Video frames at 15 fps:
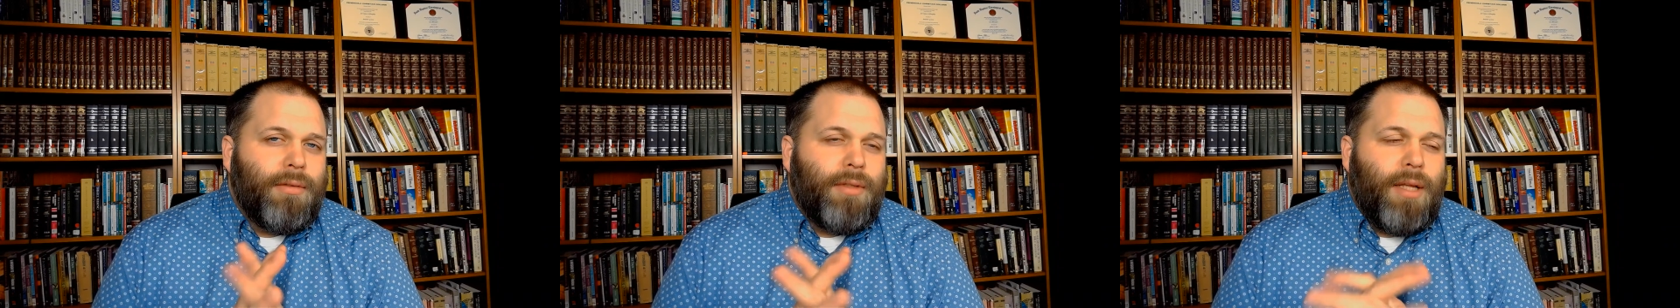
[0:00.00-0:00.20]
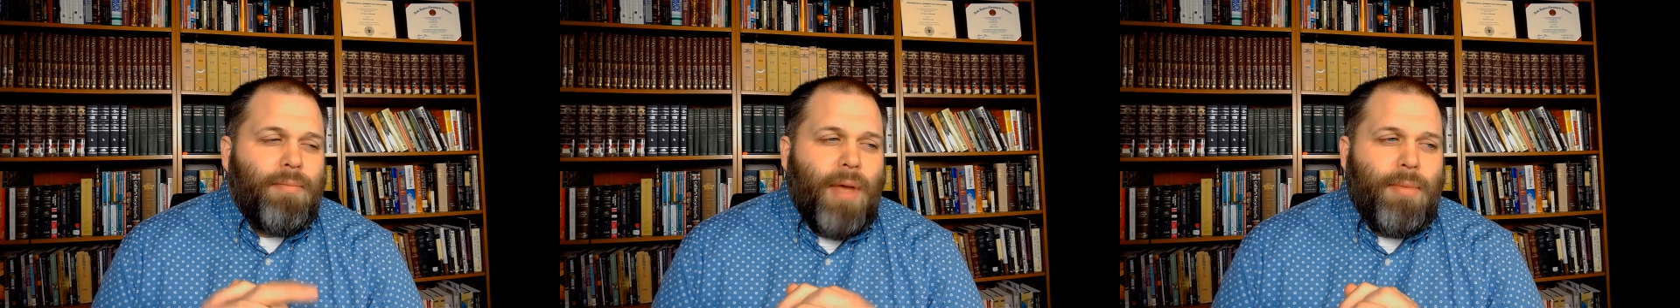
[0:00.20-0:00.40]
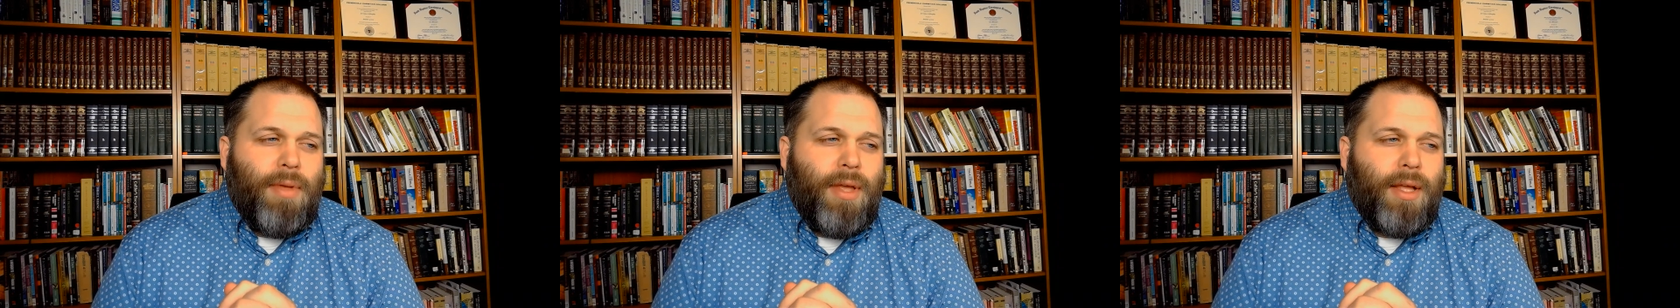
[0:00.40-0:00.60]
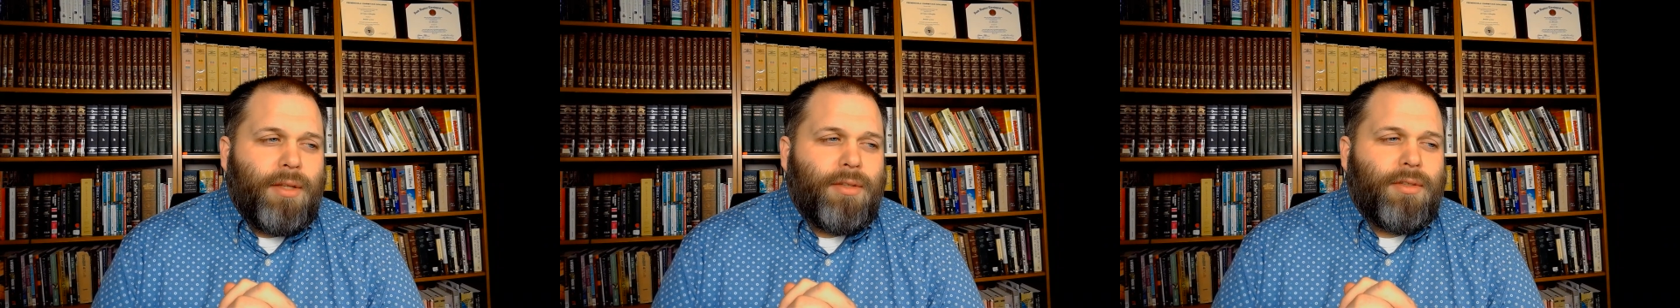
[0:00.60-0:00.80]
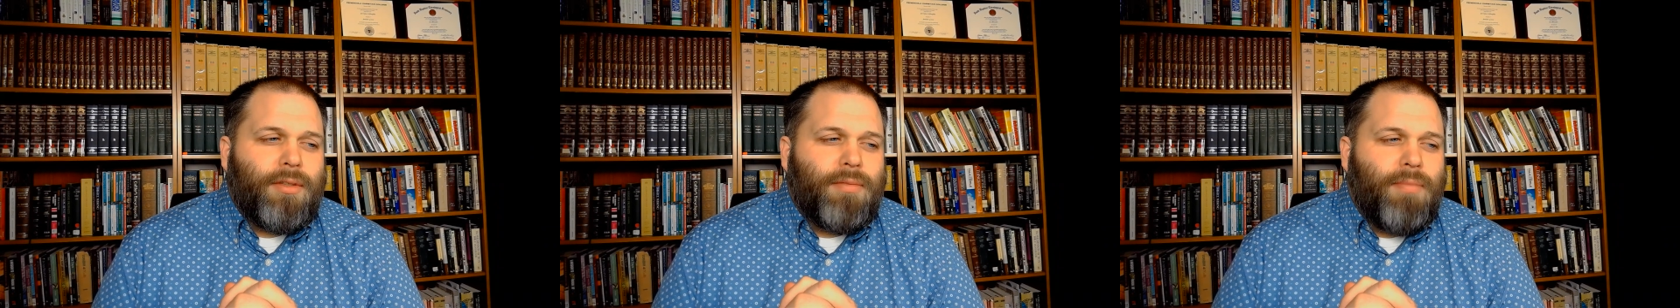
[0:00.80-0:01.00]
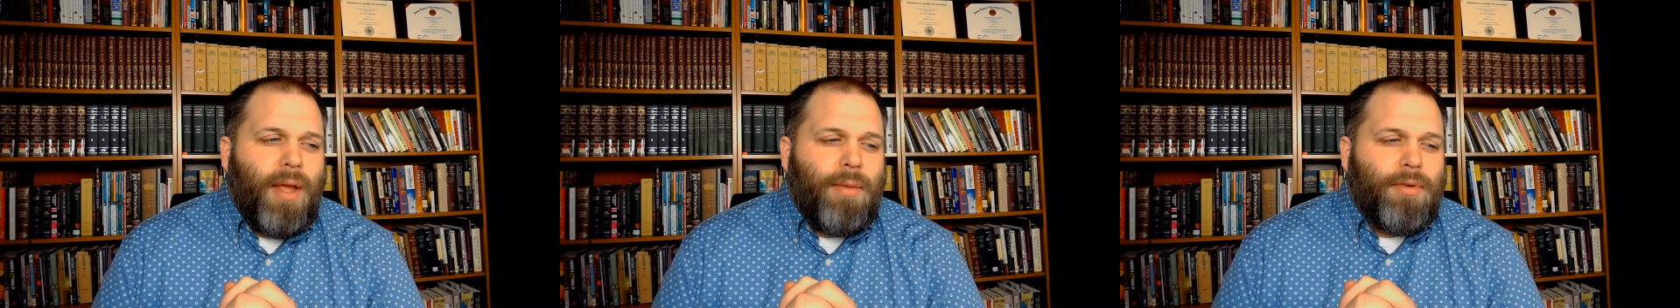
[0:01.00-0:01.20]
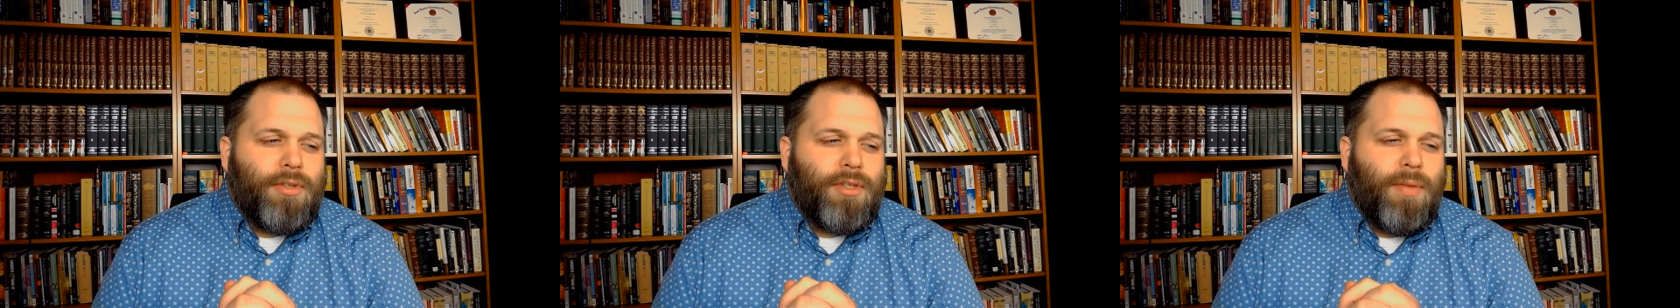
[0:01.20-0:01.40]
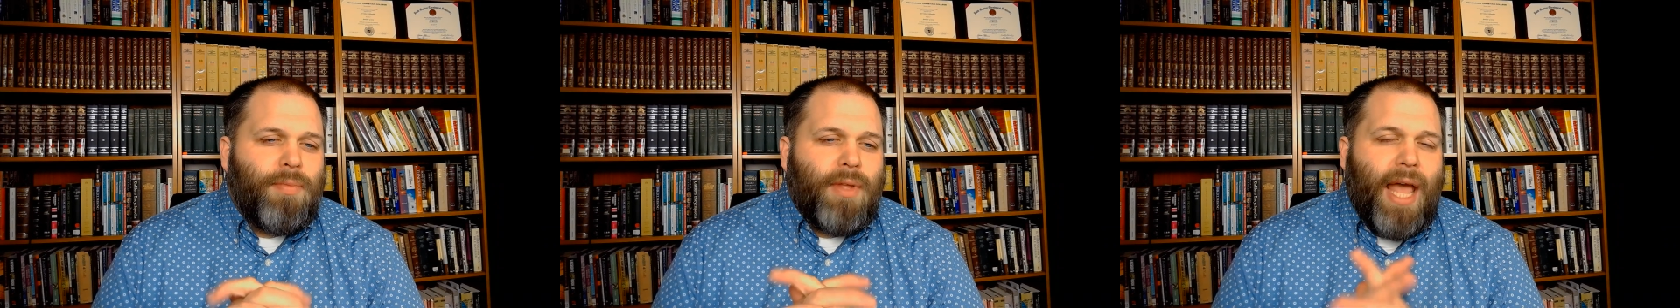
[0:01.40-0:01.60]
And maybe there's
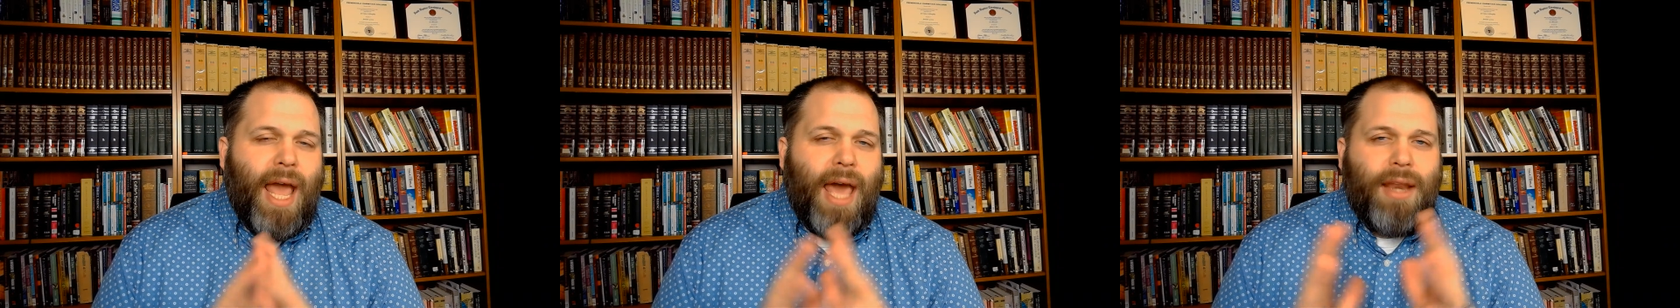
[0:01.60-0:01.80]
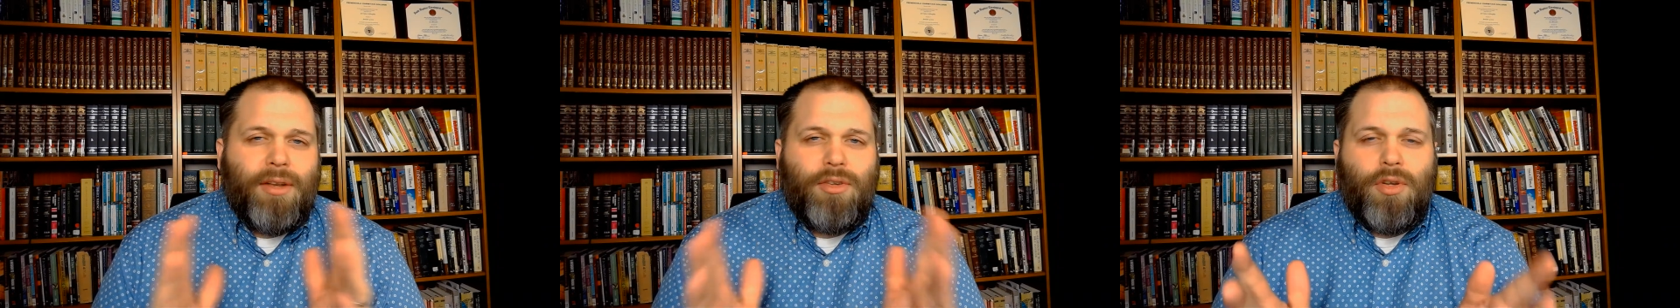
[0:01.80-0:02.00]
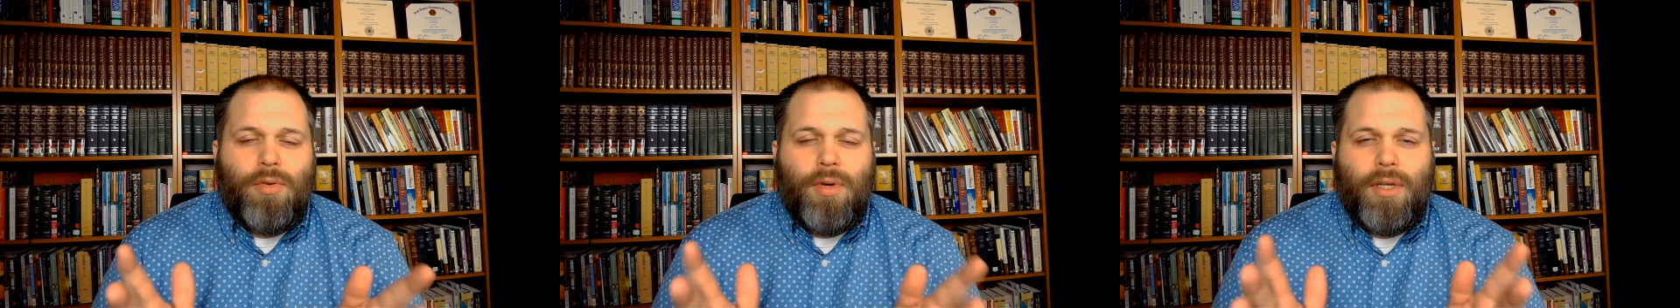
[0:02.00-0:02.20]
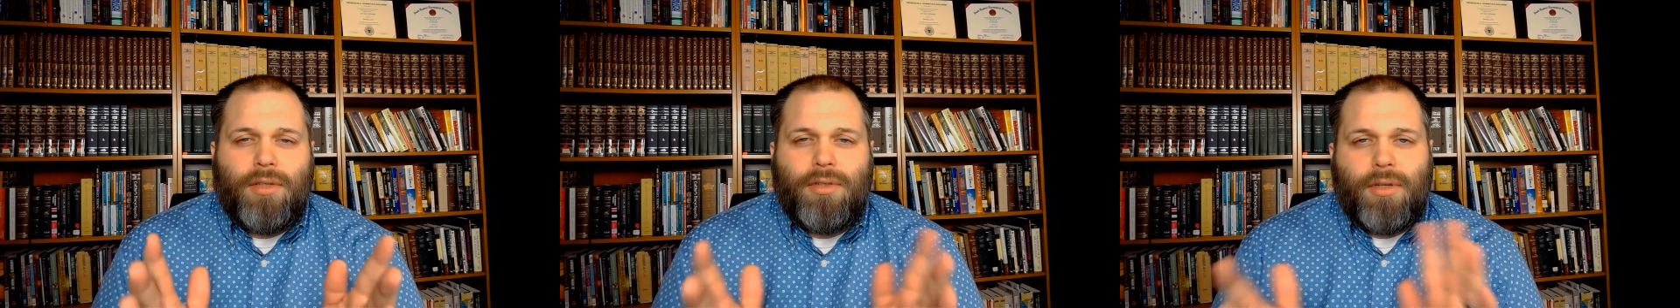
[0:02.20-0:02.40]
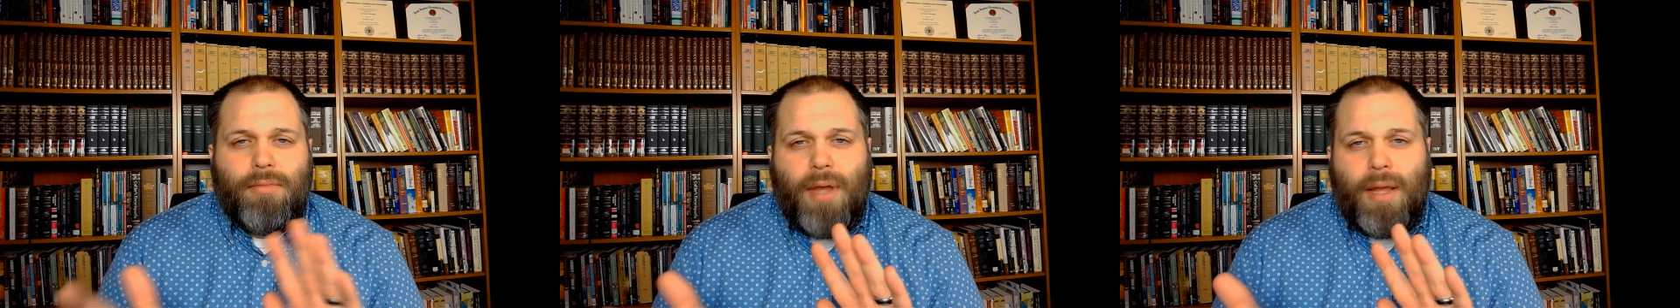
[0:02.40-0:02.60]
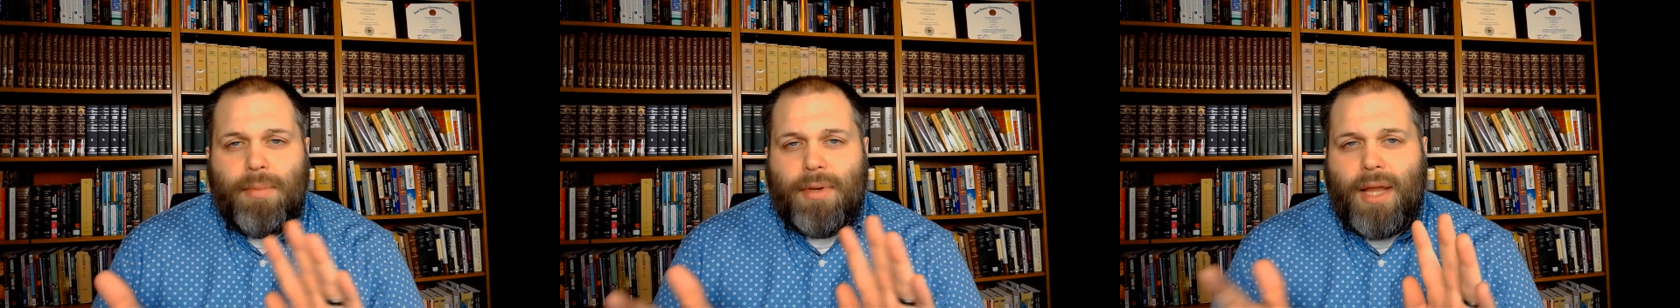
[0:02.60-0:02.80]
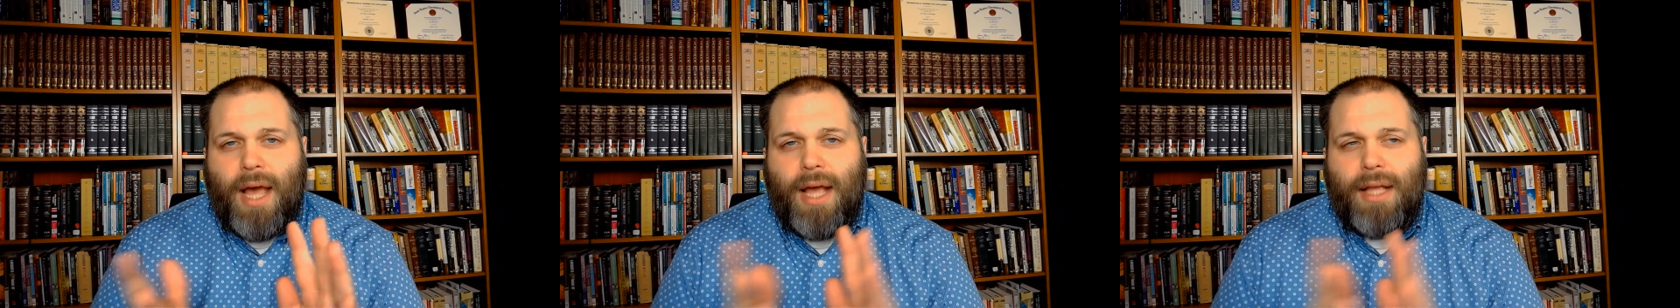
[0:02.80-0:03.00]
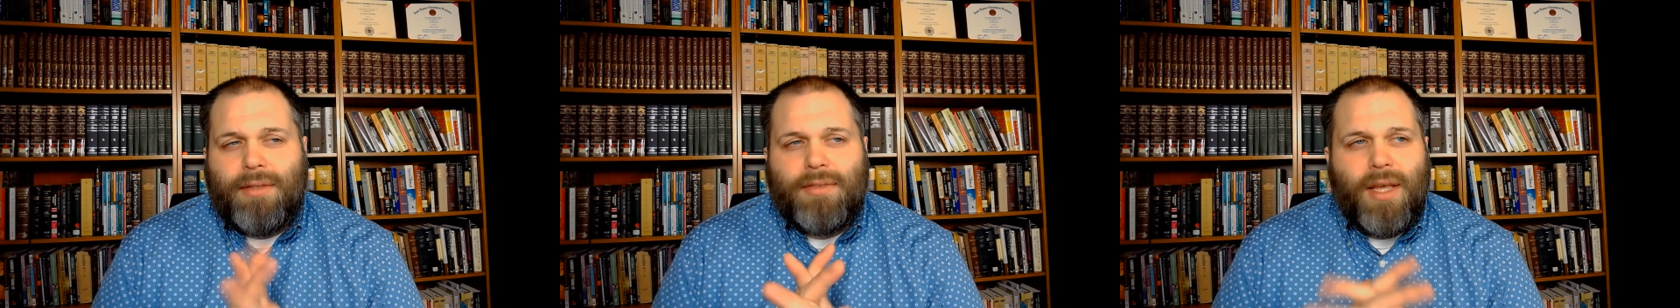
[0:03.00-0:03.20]
something added to it, or maybe
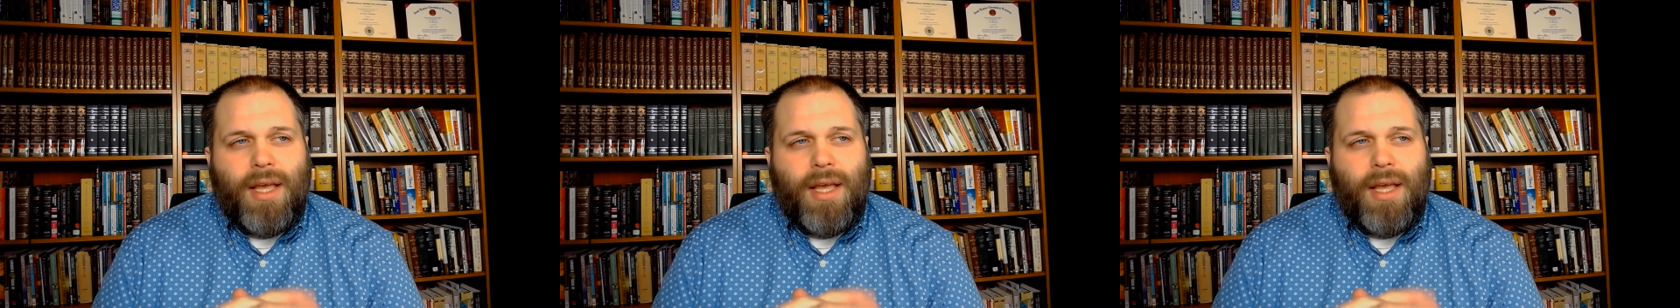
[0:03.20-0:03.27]
not.